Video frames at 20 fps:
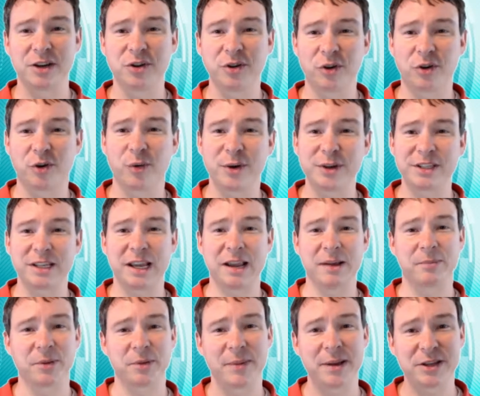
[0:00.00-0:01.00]
and you're going to
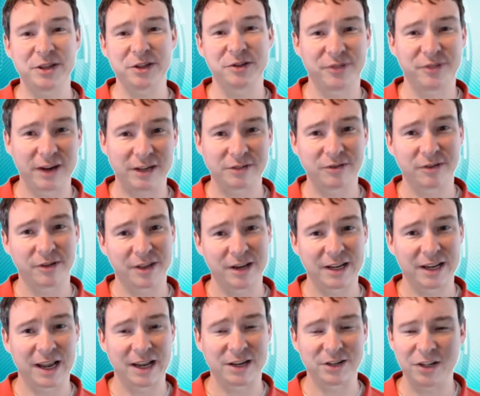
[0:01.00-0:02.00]
implement two-factor
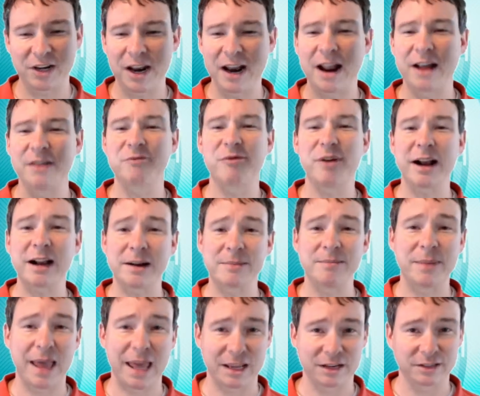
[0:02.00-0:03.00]
authentication, and I
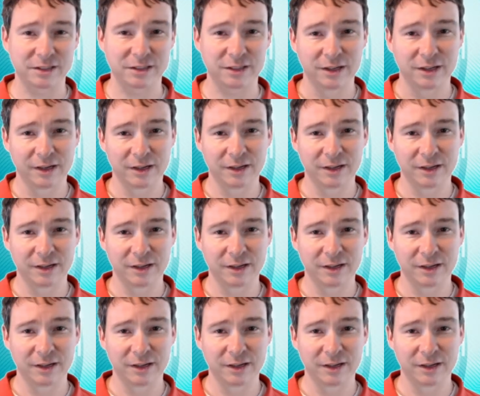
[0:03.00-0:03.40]
recommend